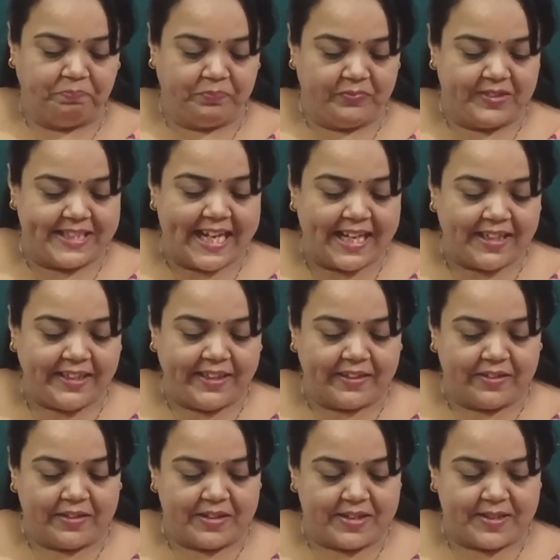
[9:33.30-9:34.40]
10
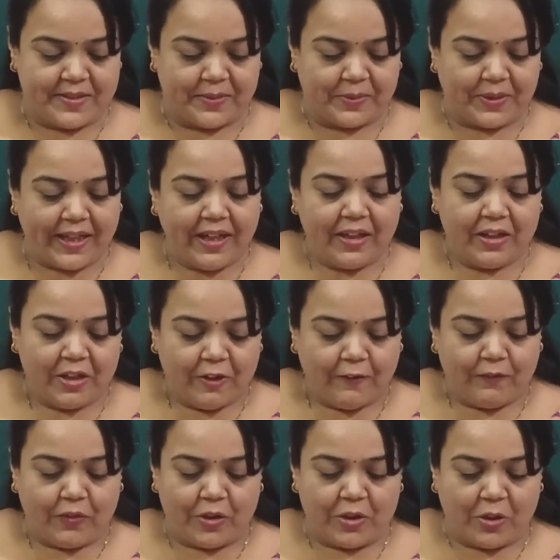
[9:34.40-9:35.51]
years. Okay?
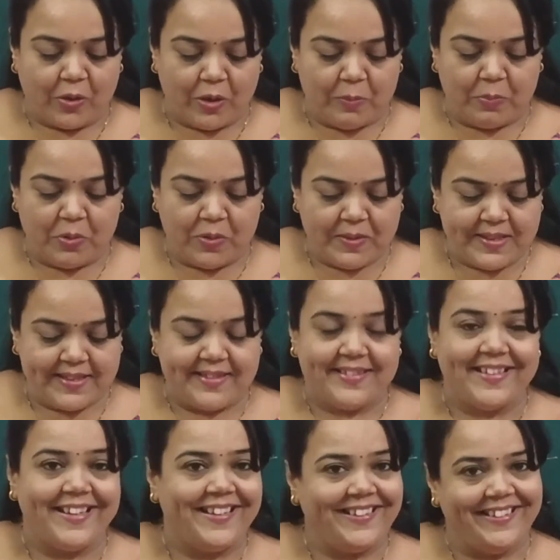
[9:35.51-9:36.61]
For almost
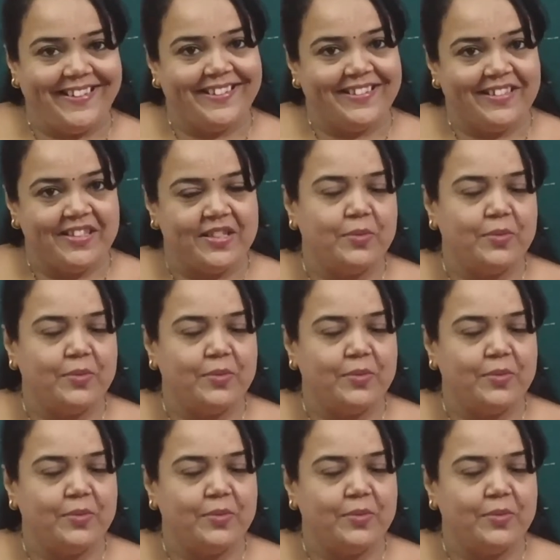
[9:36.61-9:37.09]
10 years.